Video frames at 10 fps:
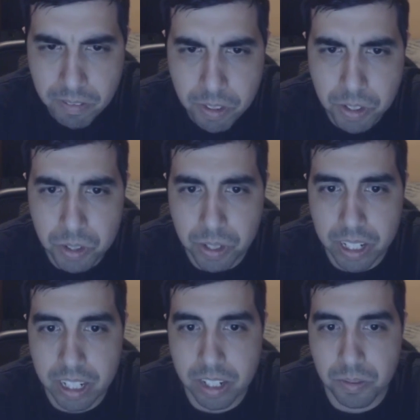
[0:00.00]
if you
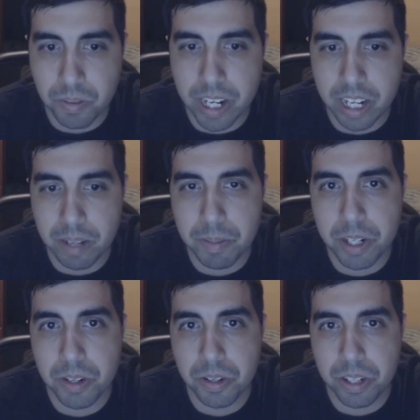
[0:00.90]
enjoyed this reading,
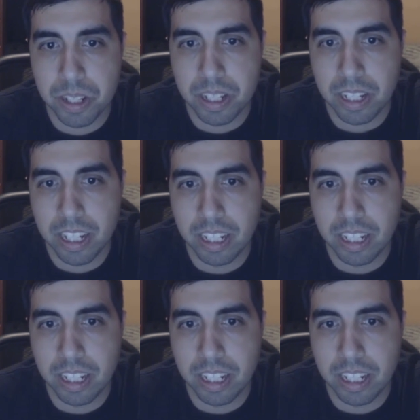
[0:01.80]
be sure to